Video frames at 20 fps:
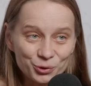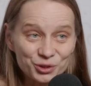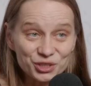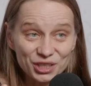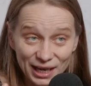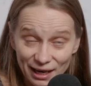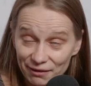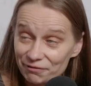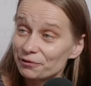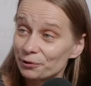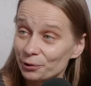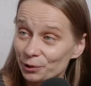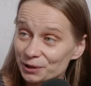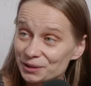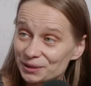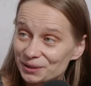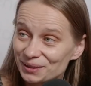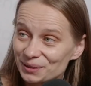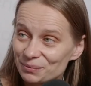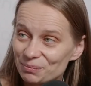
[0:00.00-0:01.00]

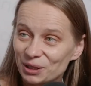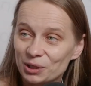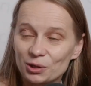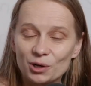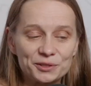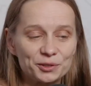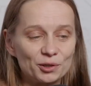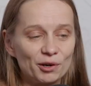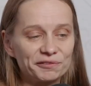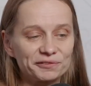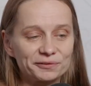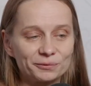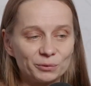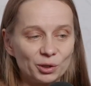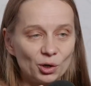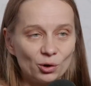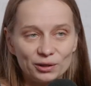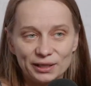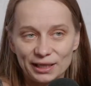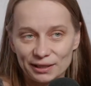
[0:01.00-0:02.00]
effort, because often we
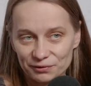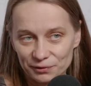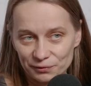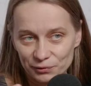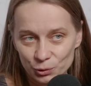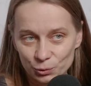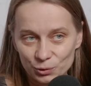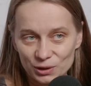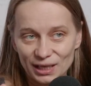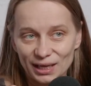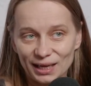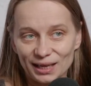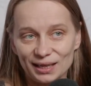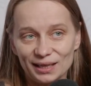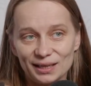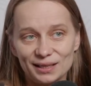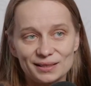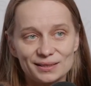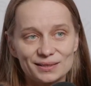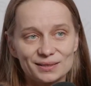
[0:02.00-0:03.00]
only have a few
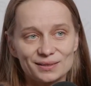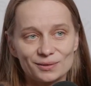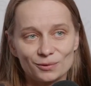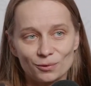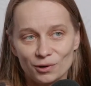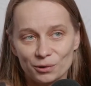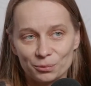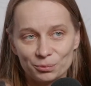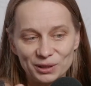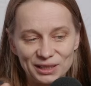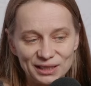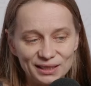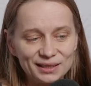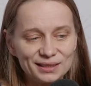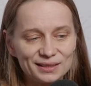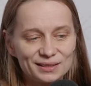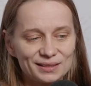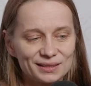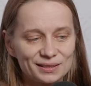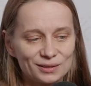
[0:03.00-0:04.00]
days or
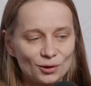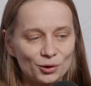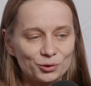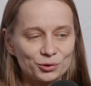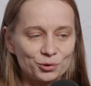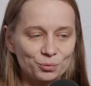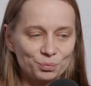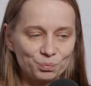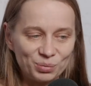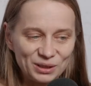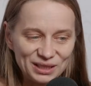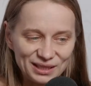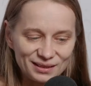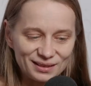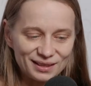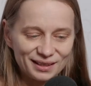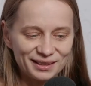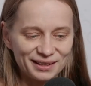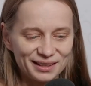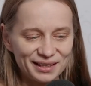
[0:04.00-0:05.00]
weeks so to be
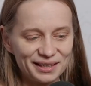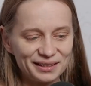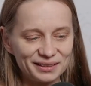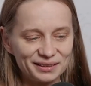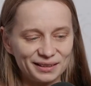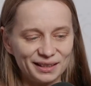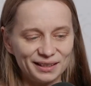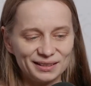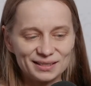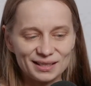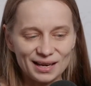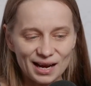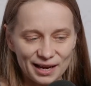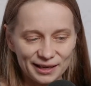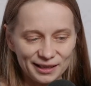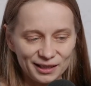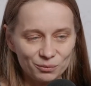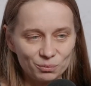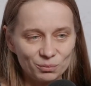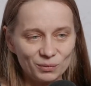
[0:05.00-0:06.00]
there in
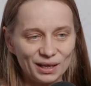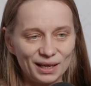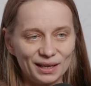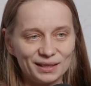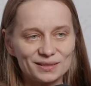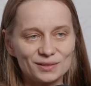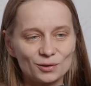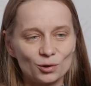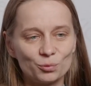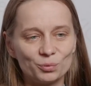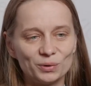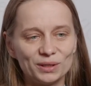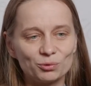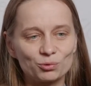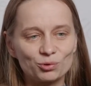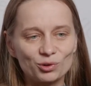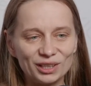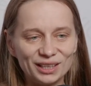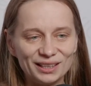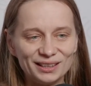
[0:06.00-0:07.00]
time. And so we
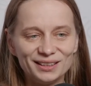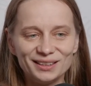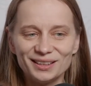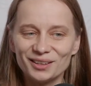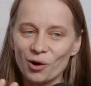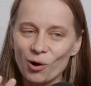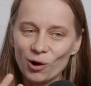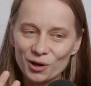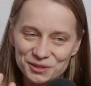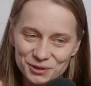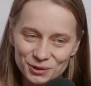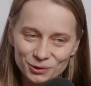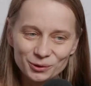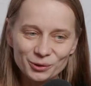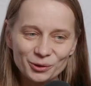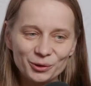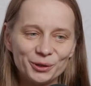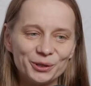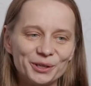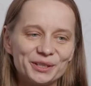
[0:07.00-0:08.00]
really also
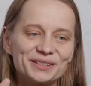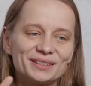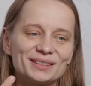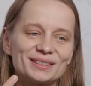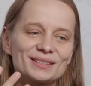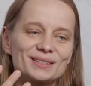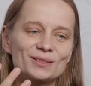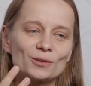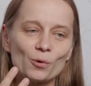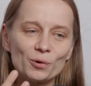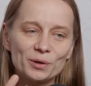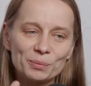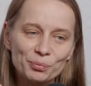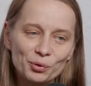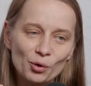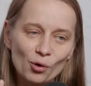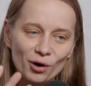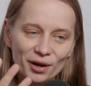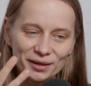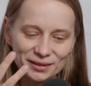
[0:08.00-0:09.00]
learned it's so
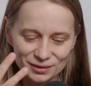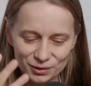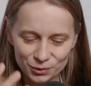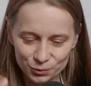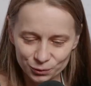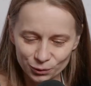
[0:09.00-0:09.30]
important to